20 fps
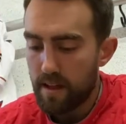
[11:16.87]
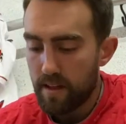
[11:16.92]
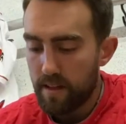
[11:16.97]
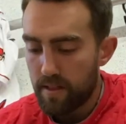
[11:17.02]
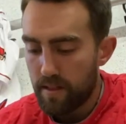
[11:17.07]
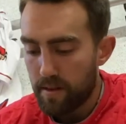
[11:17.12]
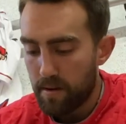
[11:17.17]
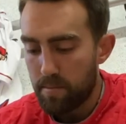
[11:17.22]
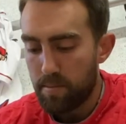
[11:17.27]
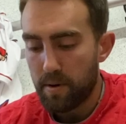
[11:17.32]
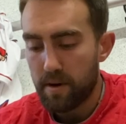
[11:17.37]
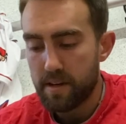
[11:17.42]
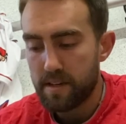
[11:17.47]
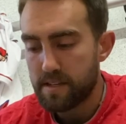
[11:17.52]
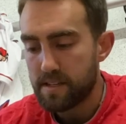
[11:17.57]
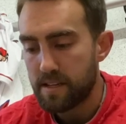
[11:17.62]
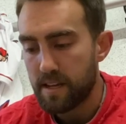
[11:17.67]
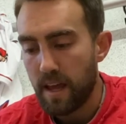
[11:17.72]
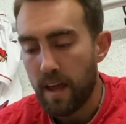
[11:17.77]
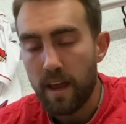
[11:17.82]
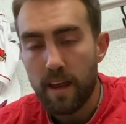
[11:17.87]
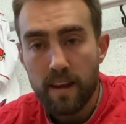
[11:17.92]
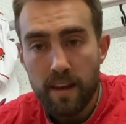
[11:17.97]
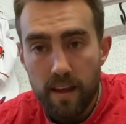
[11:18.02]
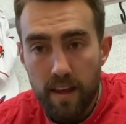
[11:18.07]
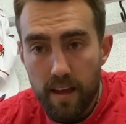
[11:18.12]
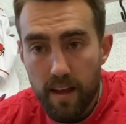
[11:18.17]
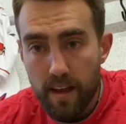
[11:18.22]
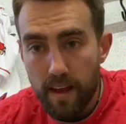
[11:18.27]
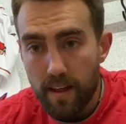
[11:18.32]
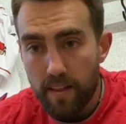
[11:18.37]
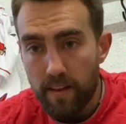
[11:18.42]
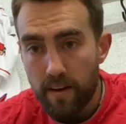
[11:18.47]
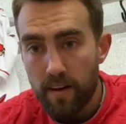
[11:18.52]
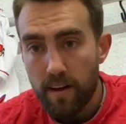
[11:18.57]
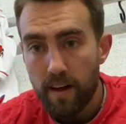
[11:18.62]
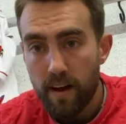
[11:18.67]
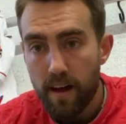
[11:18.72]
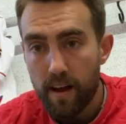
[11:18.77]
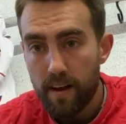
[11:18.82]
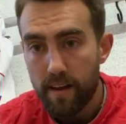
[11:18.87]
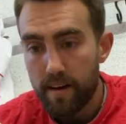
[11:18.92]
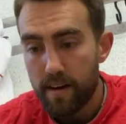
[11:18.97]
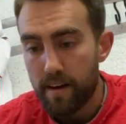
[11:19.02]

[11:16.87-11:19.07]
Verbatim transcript: They're pretty stained and they're not